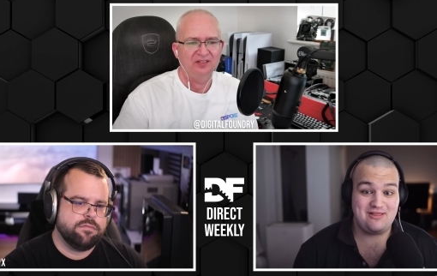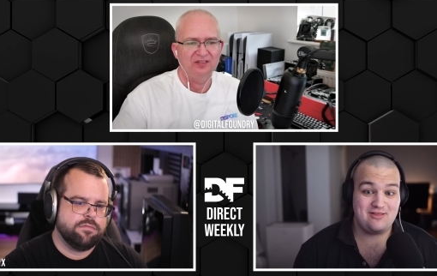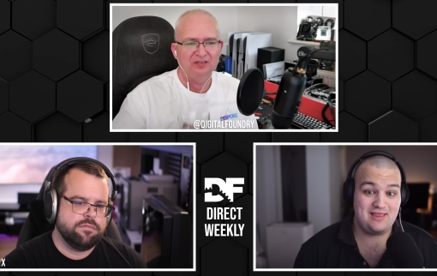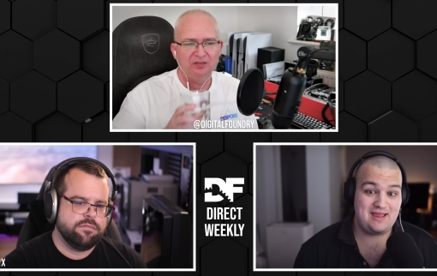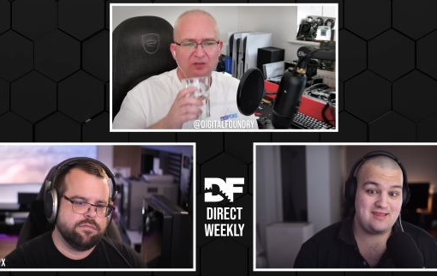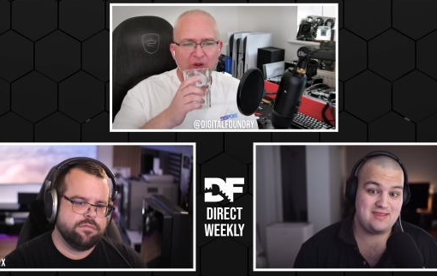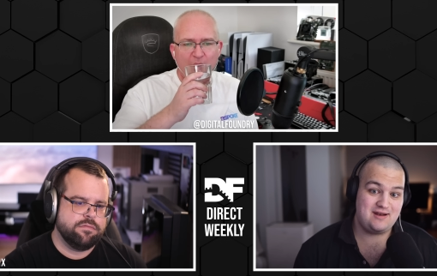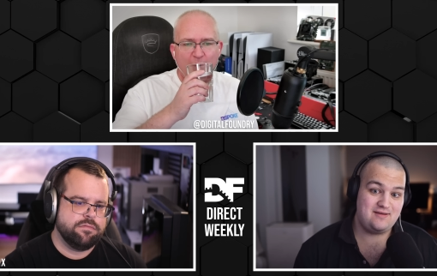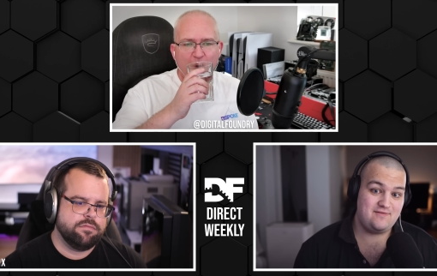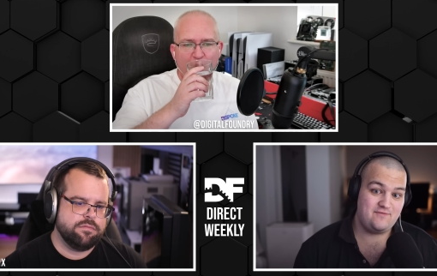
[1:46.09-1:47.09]
Speaker 1: much less
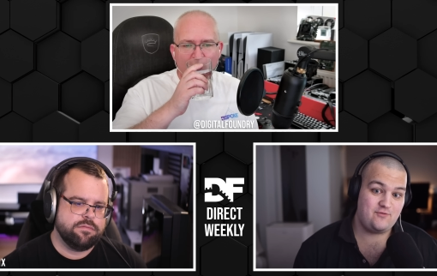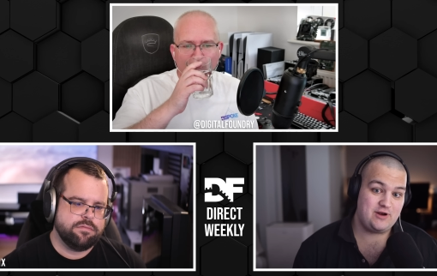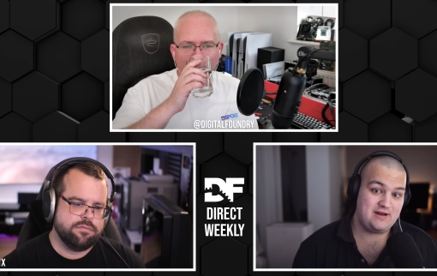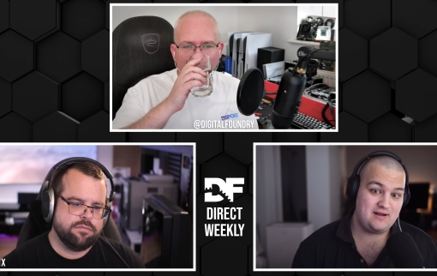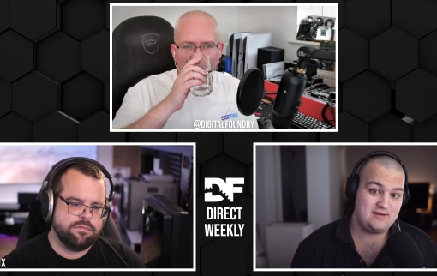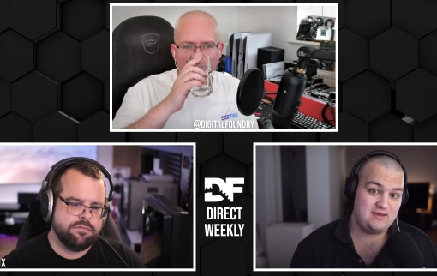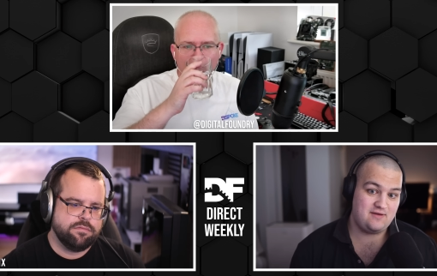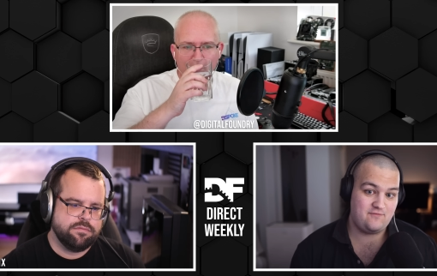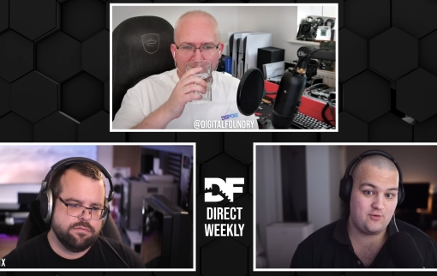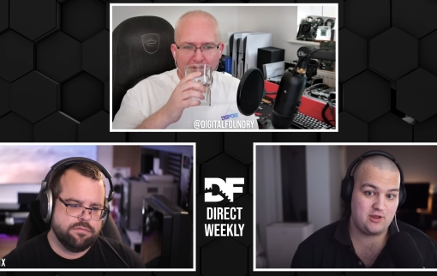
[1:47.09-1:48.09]
than a
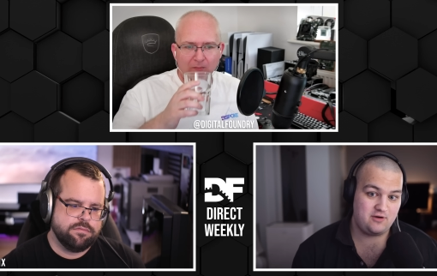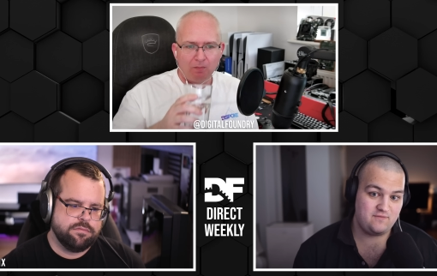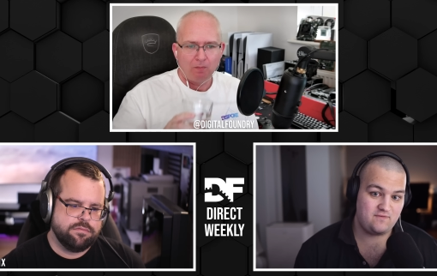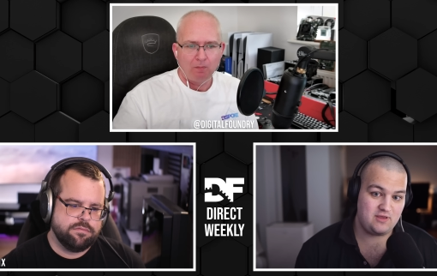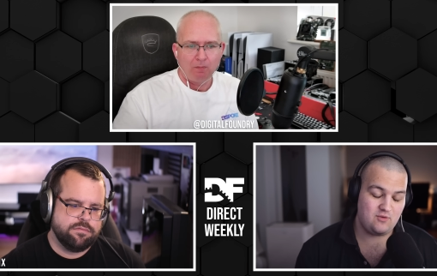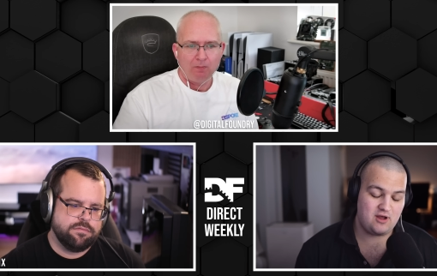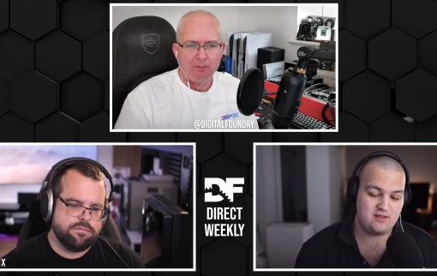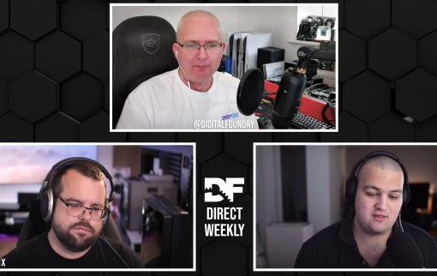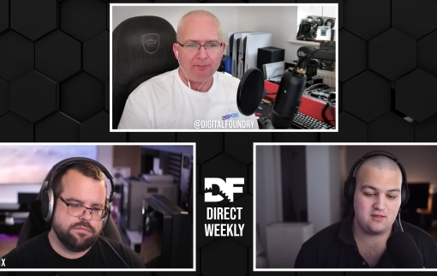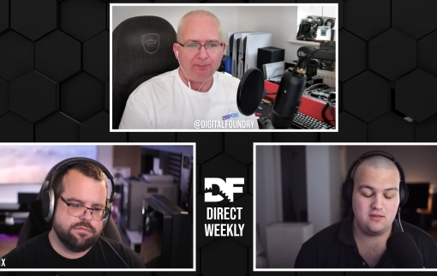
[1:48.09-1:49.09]
4090 at 450
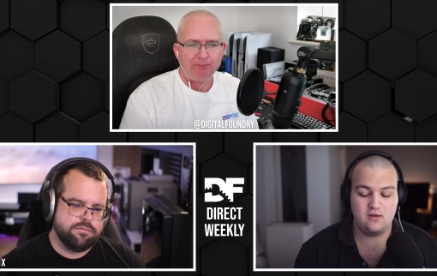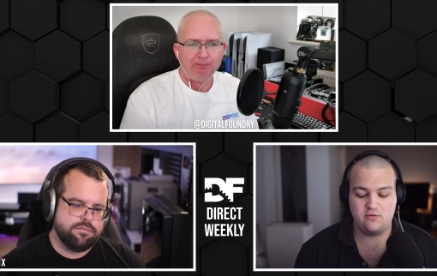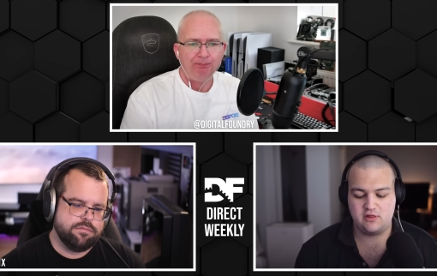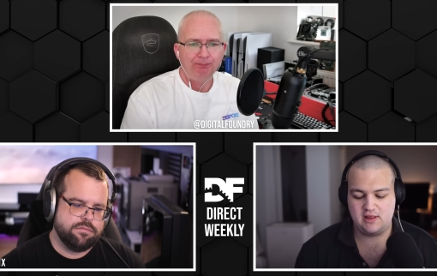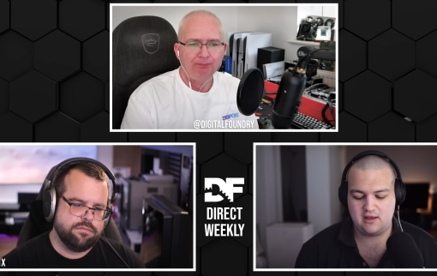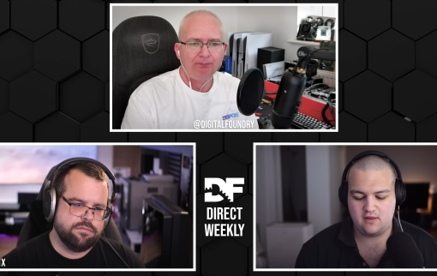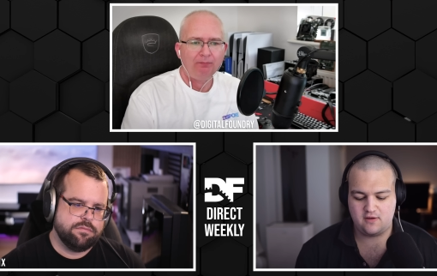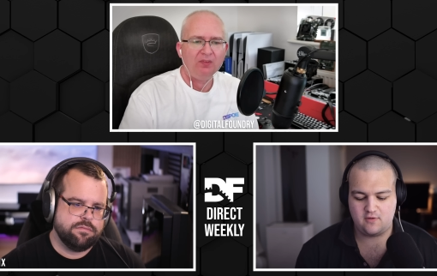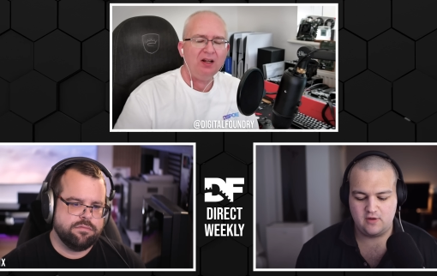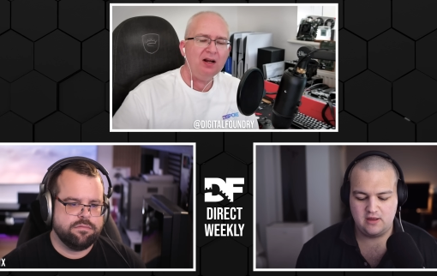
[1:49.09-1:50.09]
watts notionally.
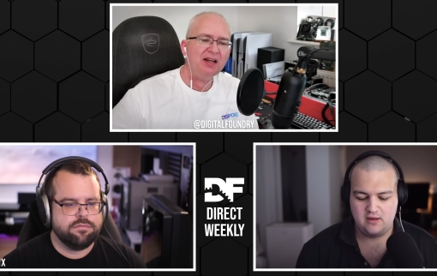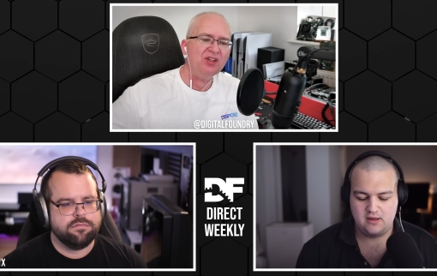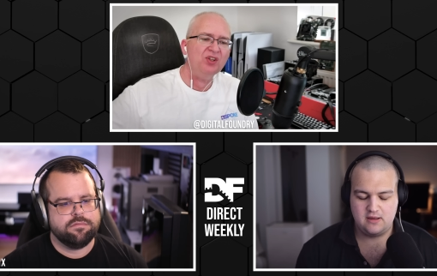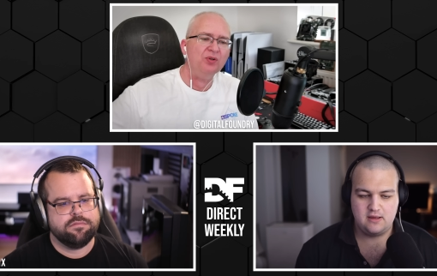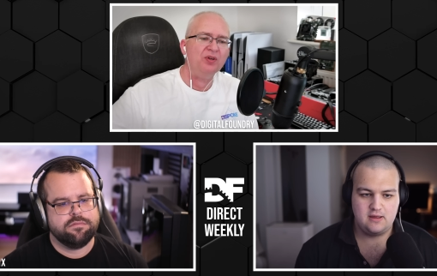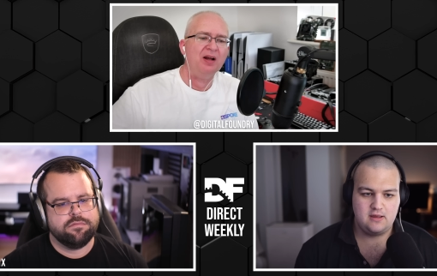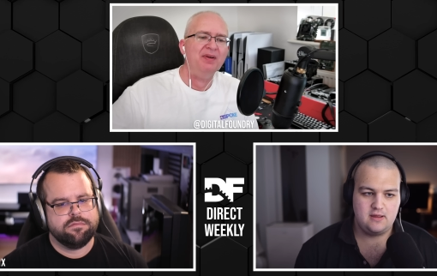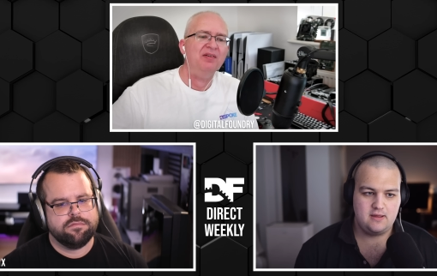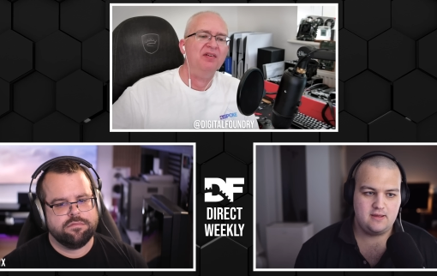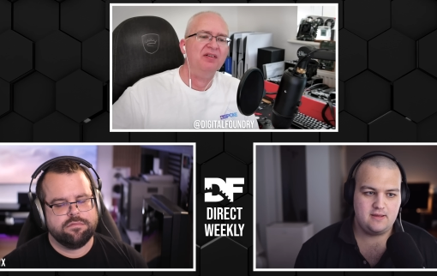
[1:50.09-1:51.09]
Although
Speaker 2: I guess it will.
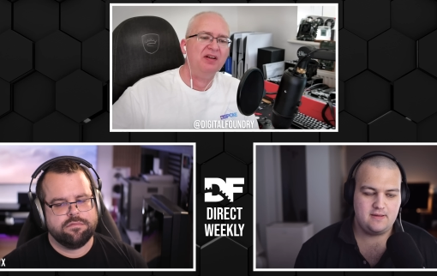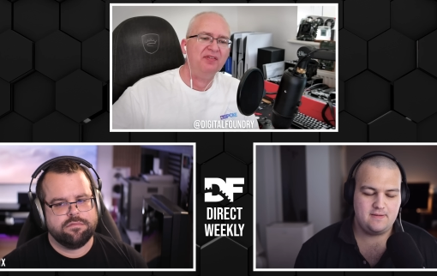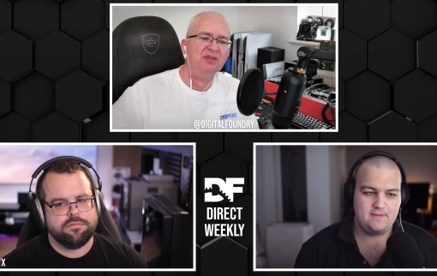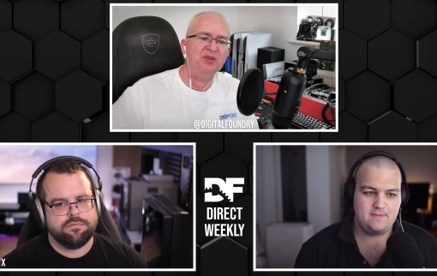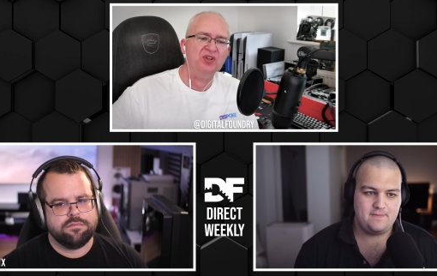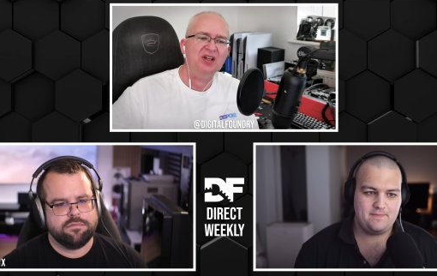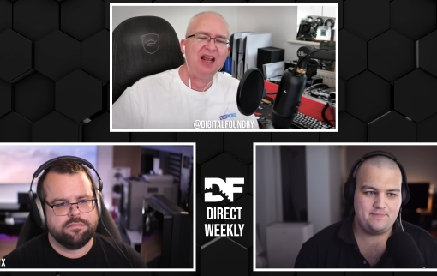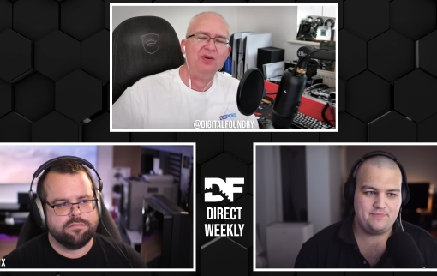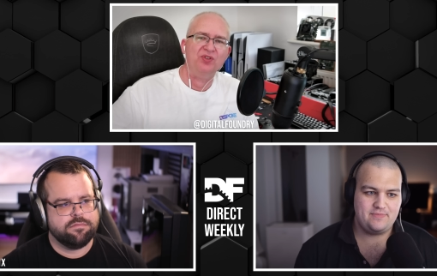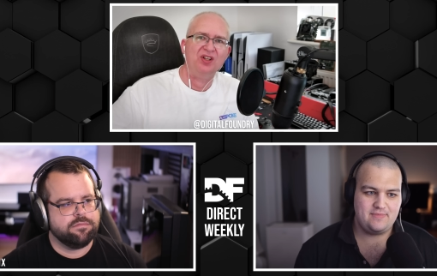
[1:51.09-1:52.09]
I mean, I think we
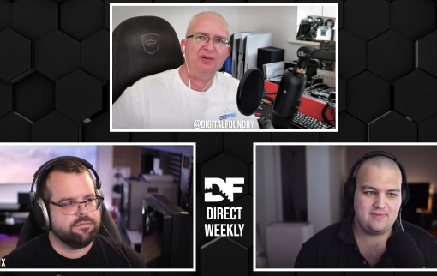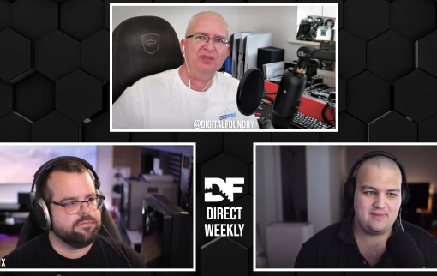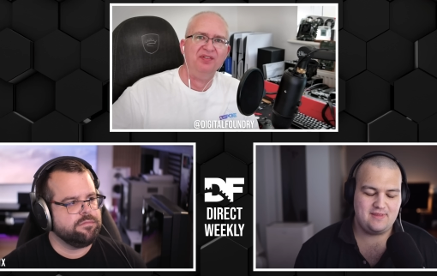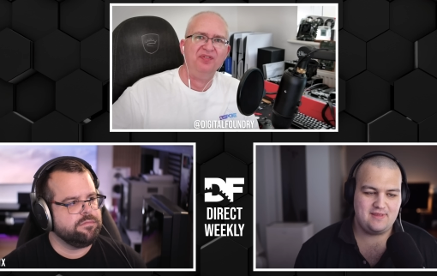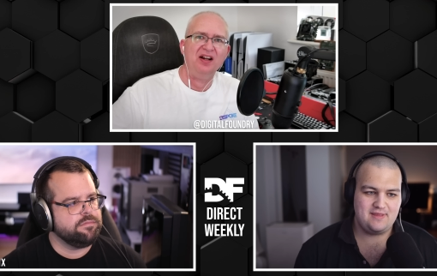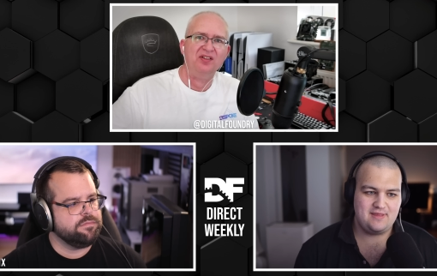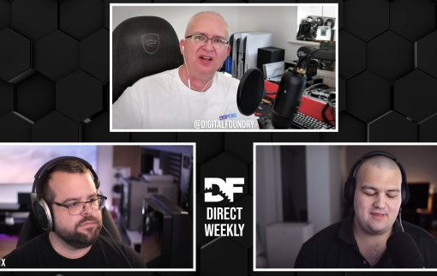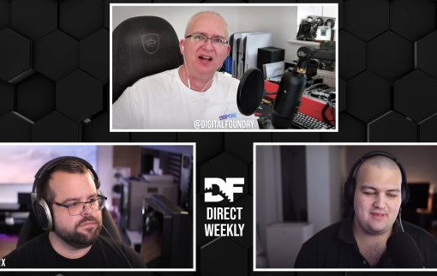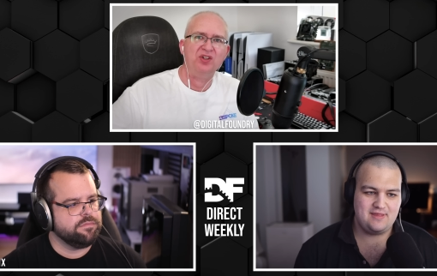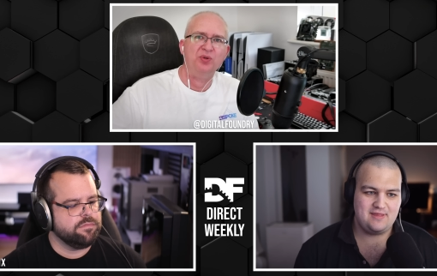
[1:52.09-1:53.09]
should couch that with the
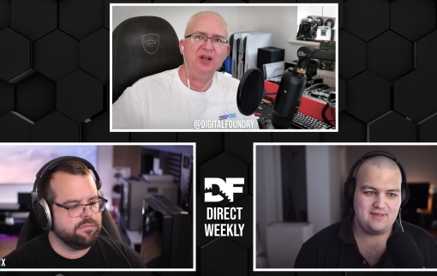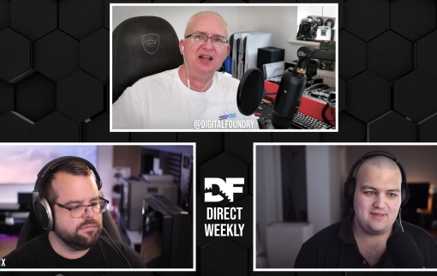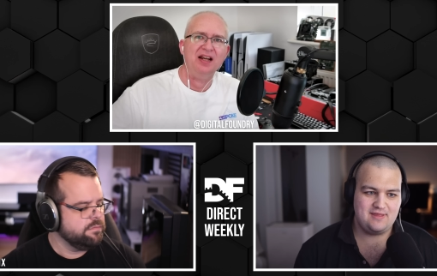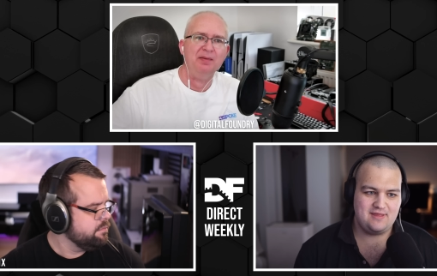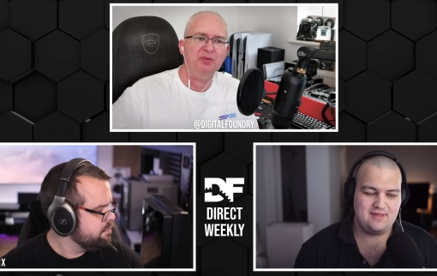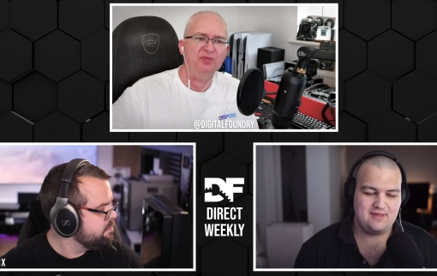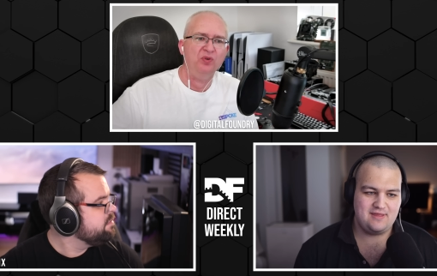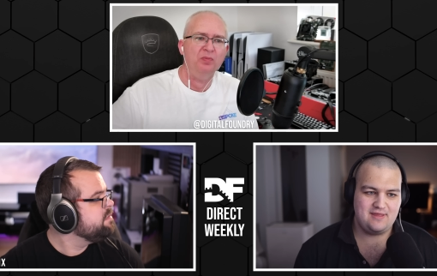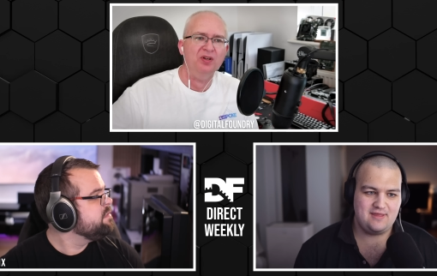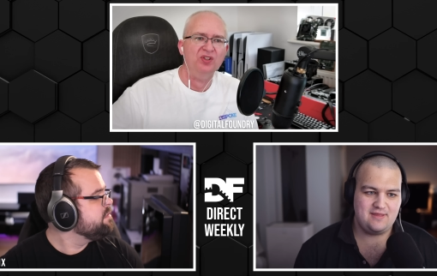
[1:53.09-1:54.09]
fact that actual in-game
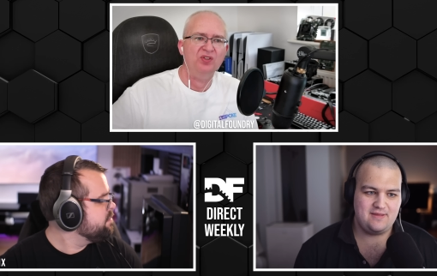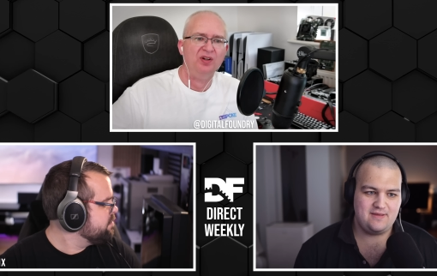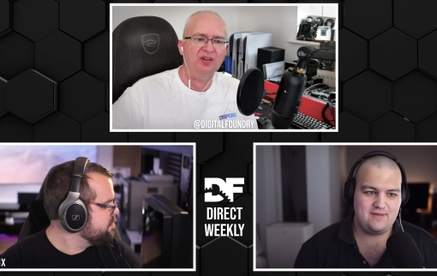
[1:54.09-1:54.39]
performance